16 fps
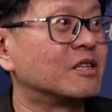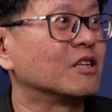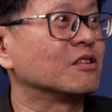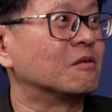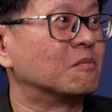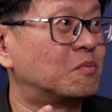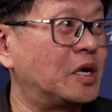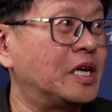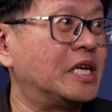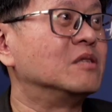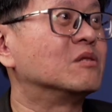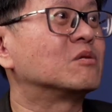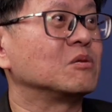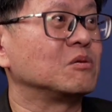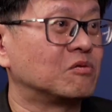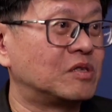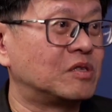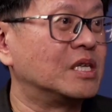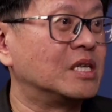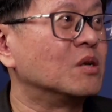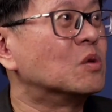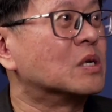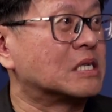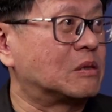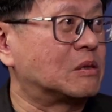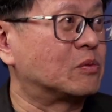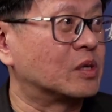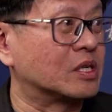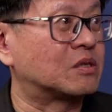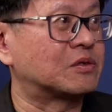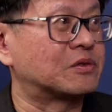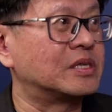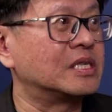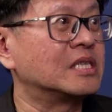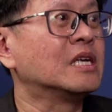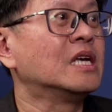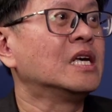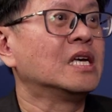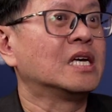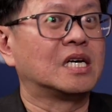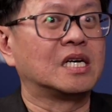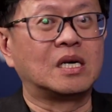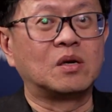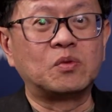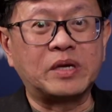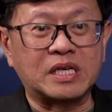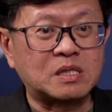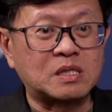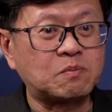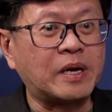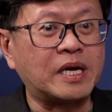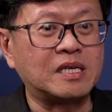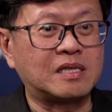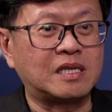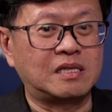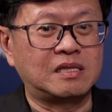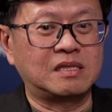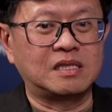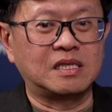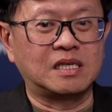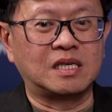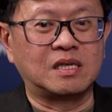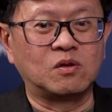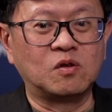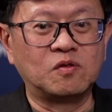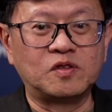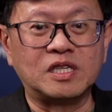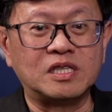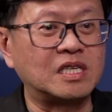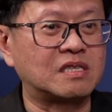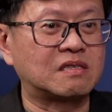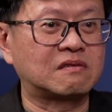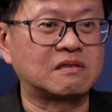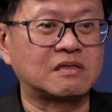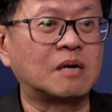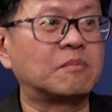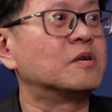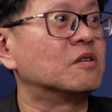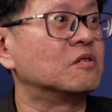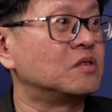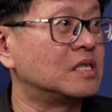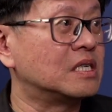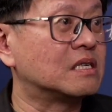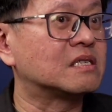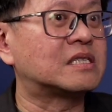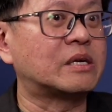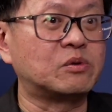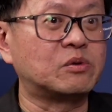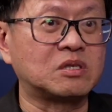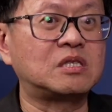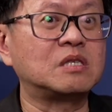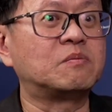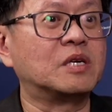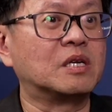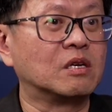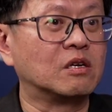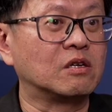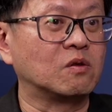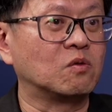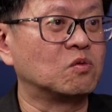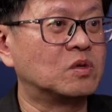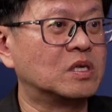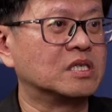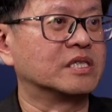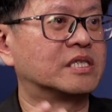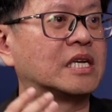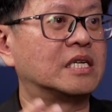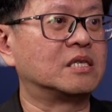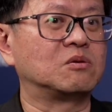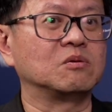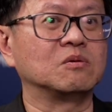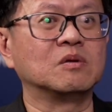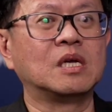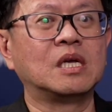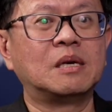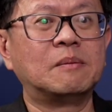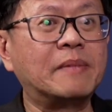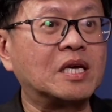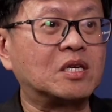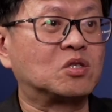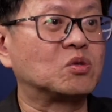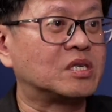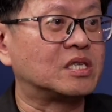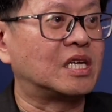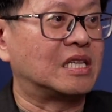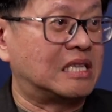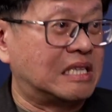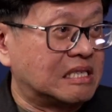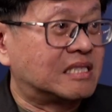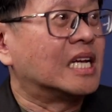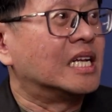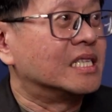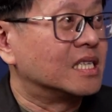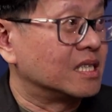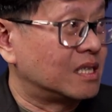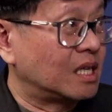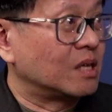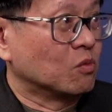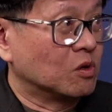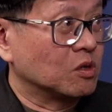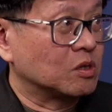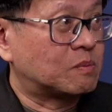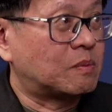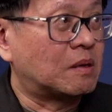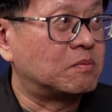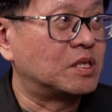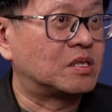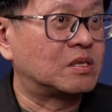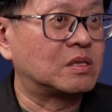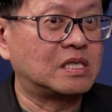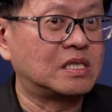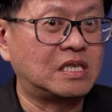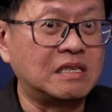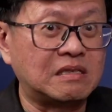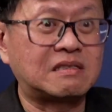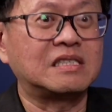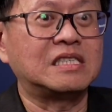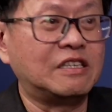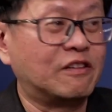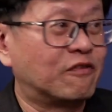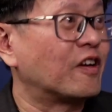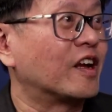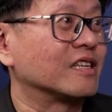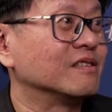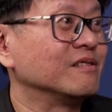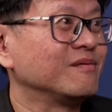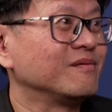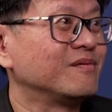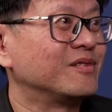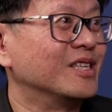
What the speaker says: of brains to really work through it. We expect that over the next couple of years, there will still be a lot of work done to make sure that the standard that was published is in fact a